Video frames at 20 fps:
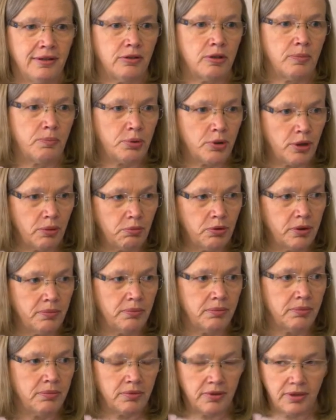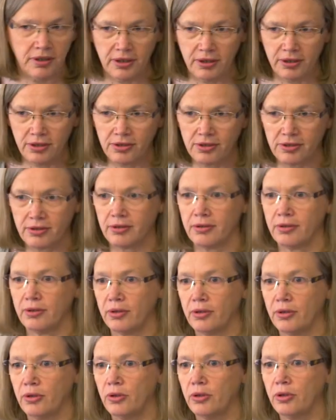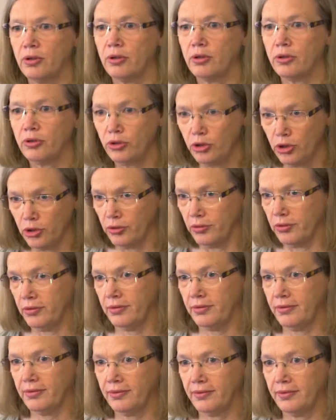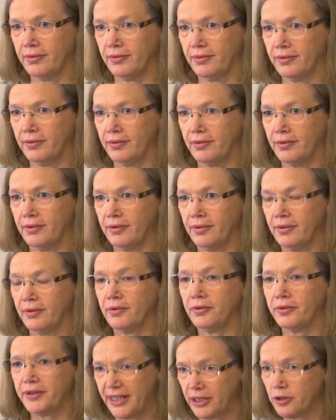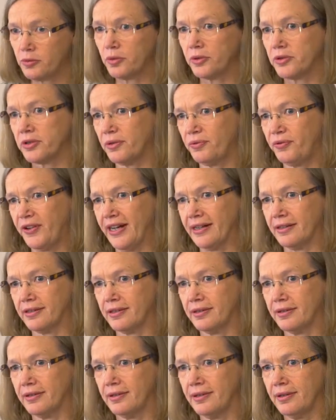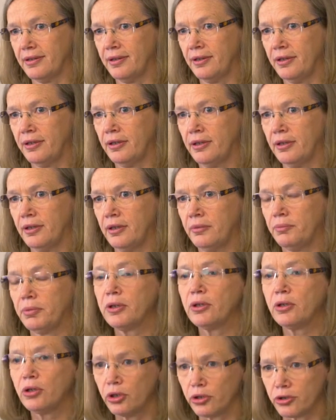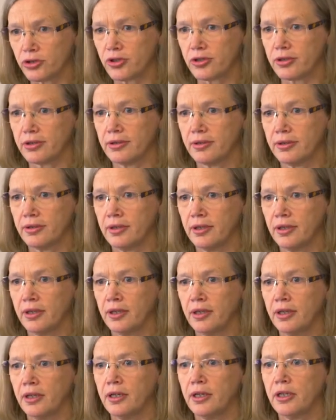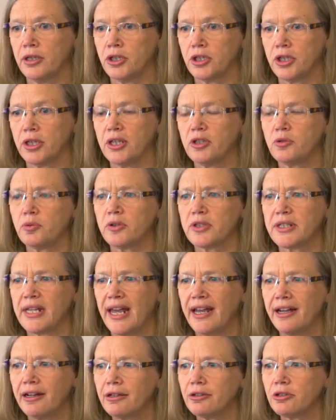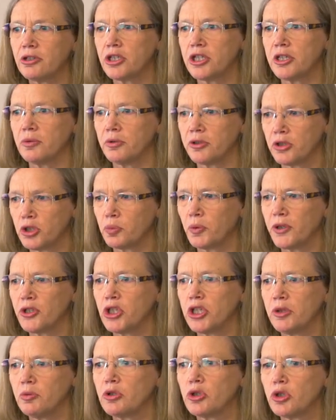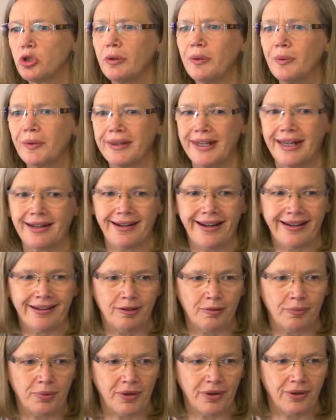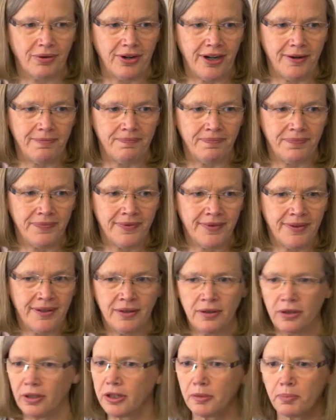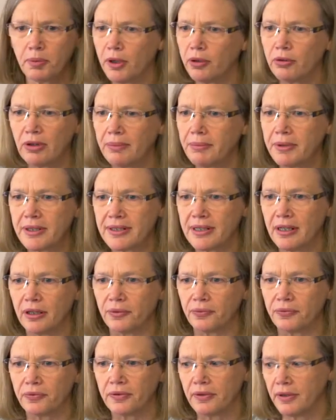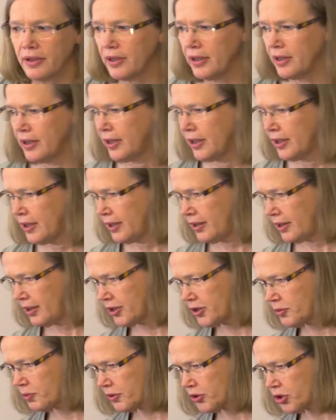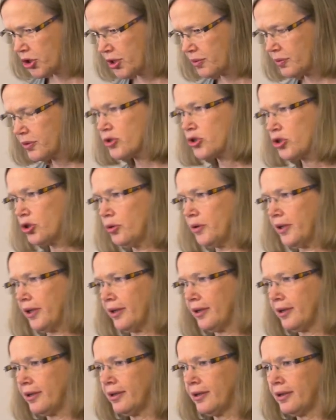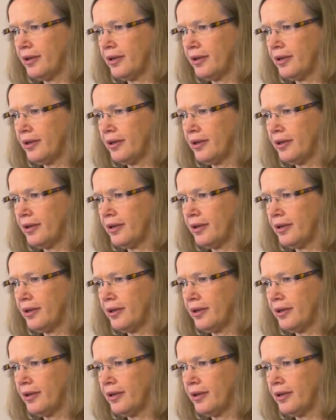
The problem is you. That was the fact. Because it was how she, what, what she was doing with that lateral program. Not the program itself. It's what she was doing